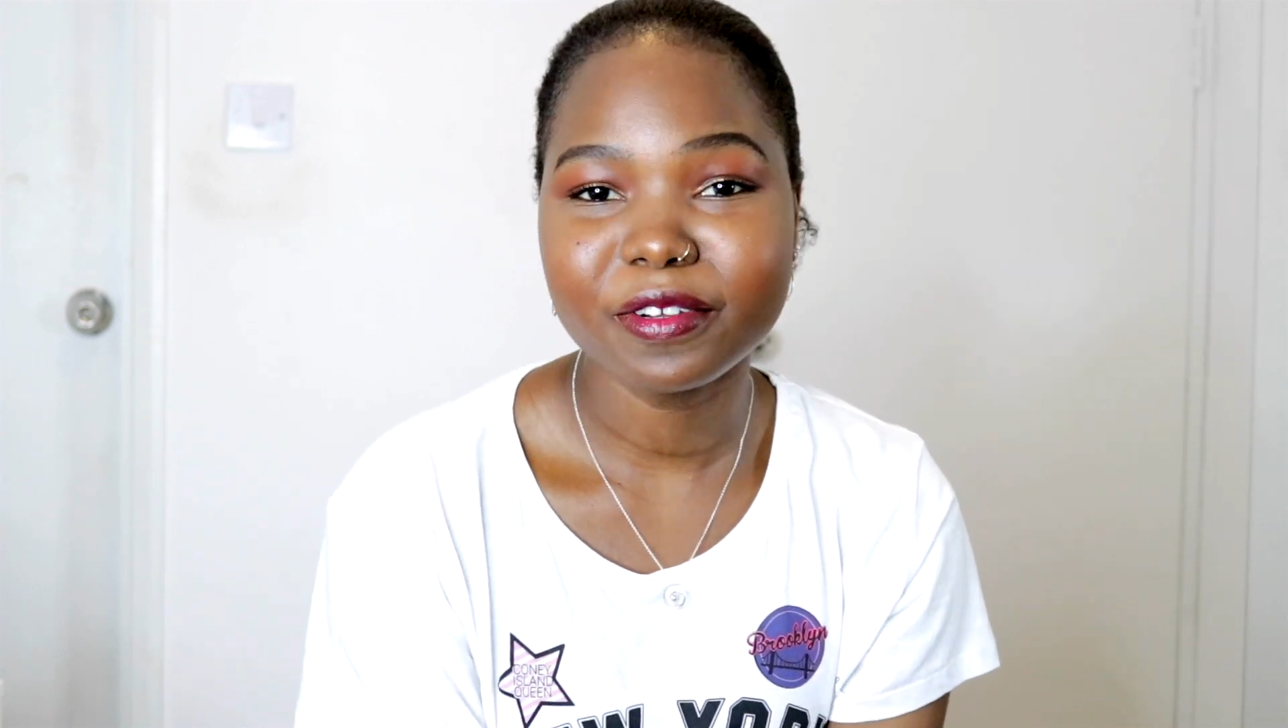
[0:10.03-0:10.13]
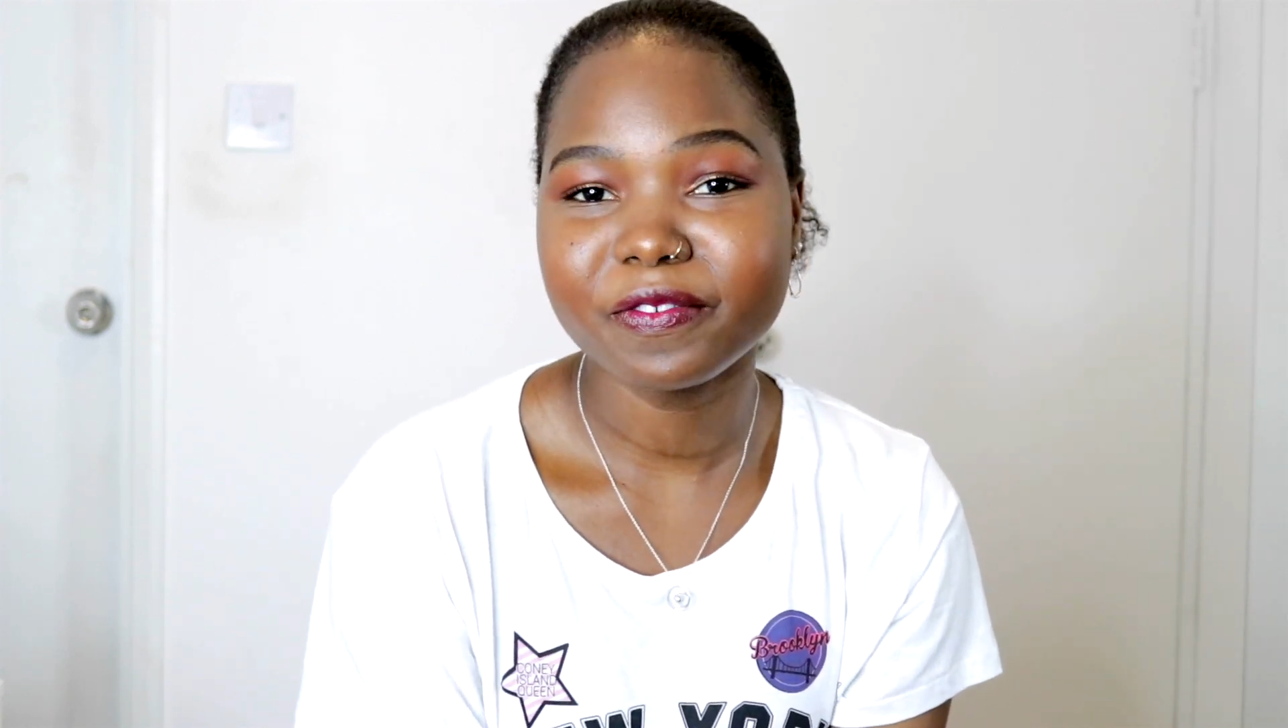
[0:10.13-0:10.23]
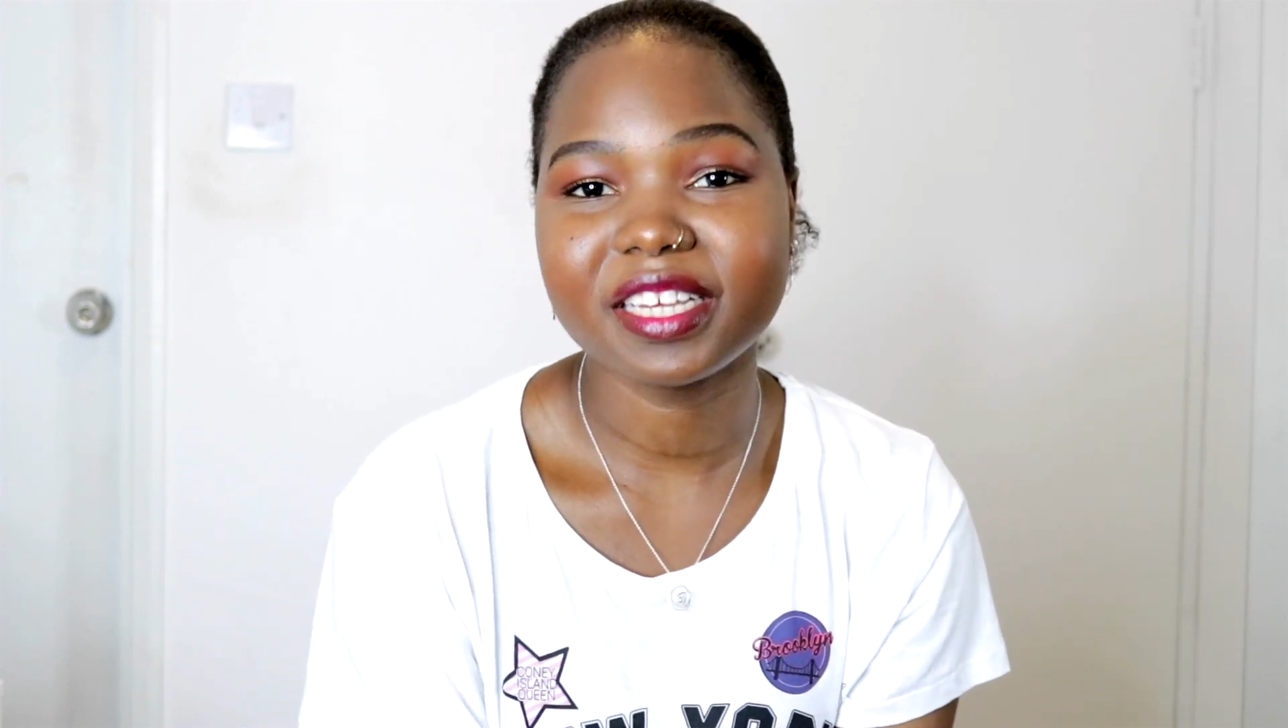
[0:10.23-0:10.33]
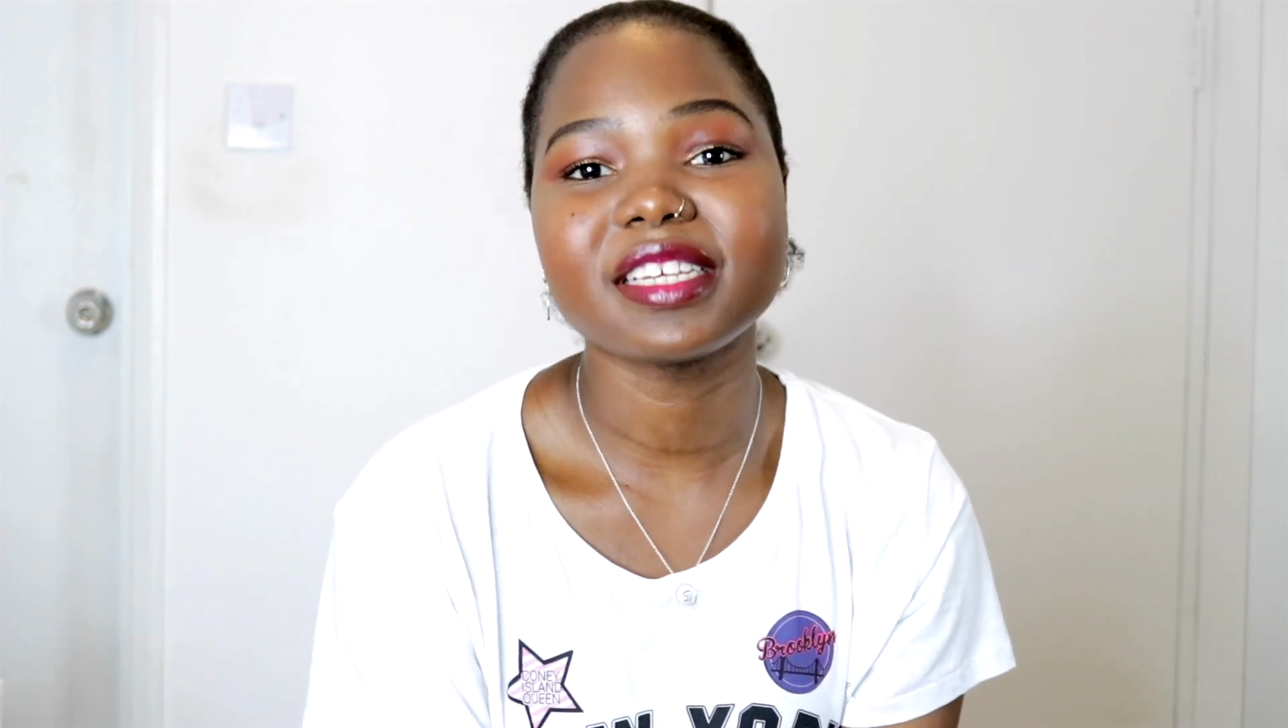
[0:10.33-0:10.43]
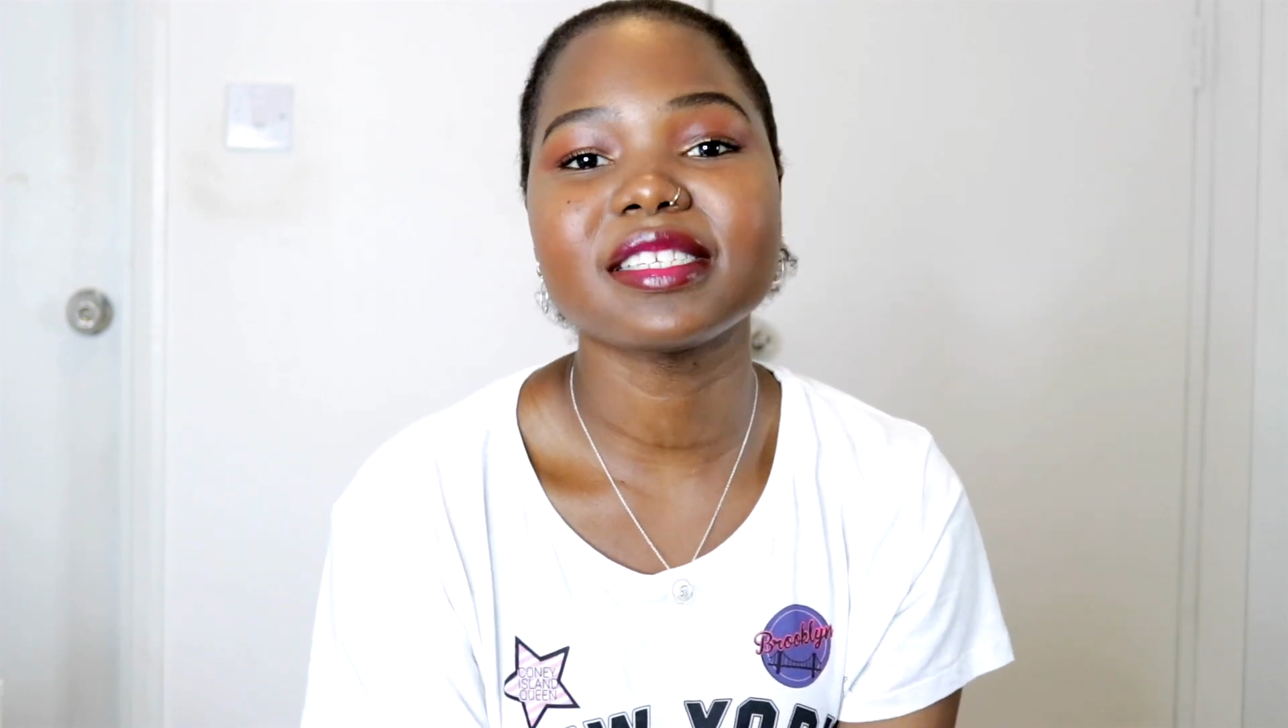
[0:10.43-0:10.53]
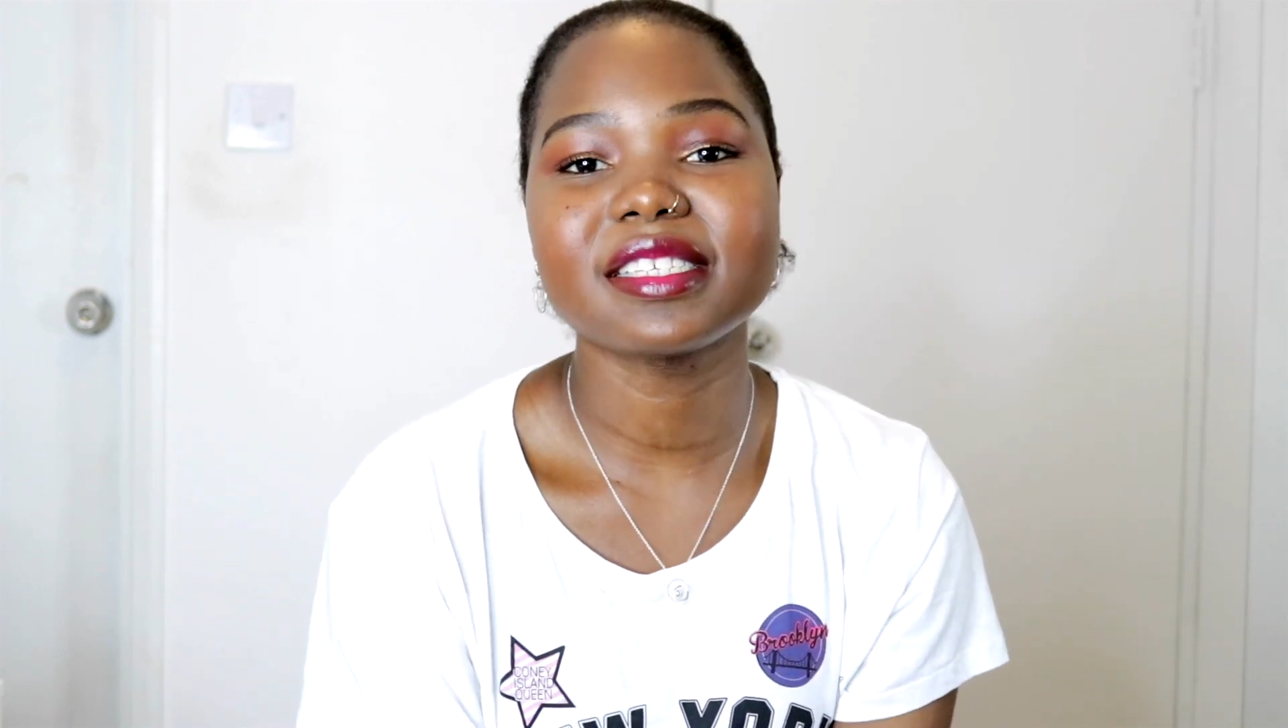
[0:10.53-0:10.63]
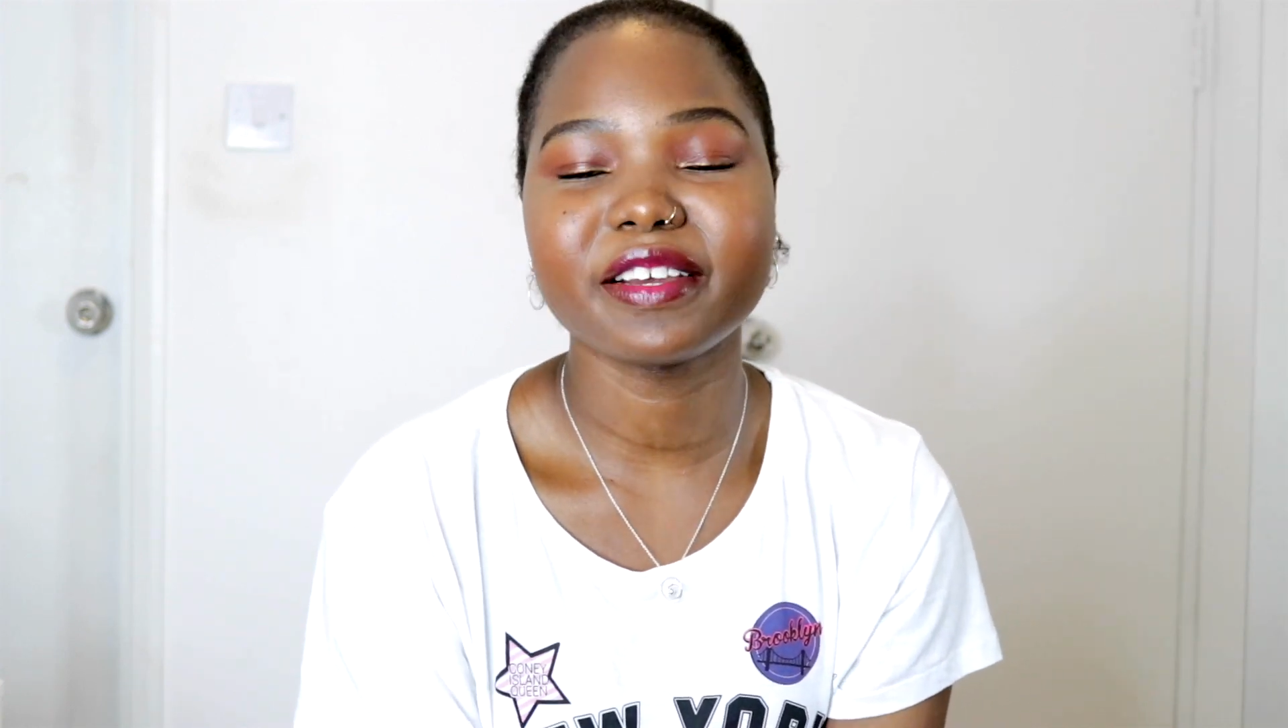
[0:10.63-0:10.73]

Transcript: of these